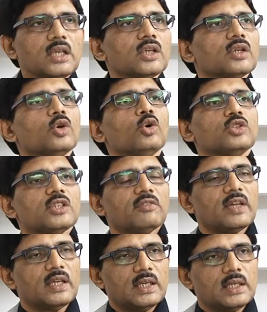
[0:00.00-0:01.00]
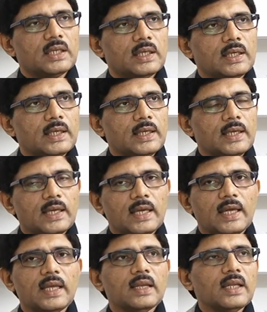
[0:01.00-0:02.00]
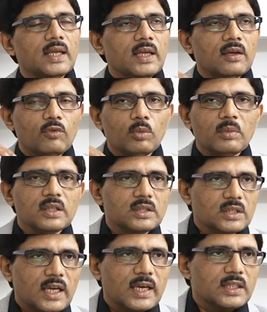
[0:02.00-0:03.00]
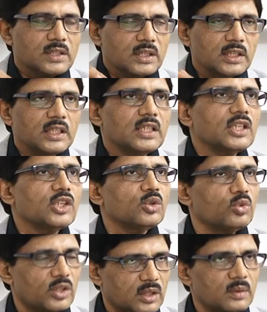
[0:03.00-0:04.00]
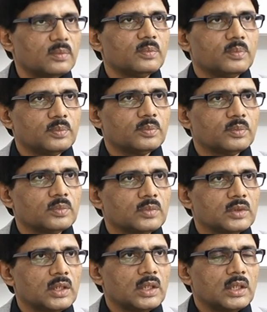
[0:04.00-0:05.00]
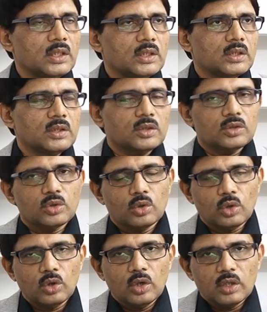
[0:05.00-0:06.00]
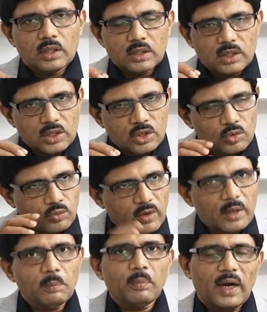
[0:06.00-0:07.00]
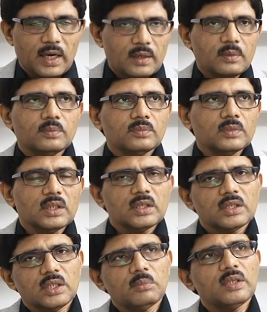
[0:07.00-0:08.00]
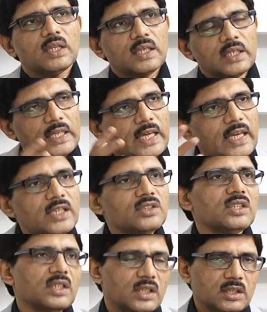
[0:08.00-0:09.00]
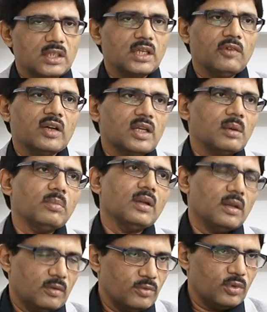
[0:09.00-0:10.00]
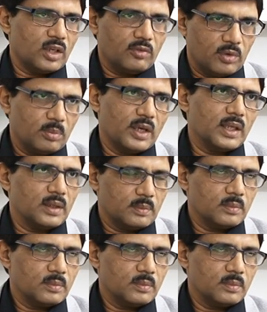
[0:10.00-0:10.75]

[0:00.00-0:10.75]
goes away, and woman starts leaking urine. So this is one part. Similarly, aging is inevitable for everybody,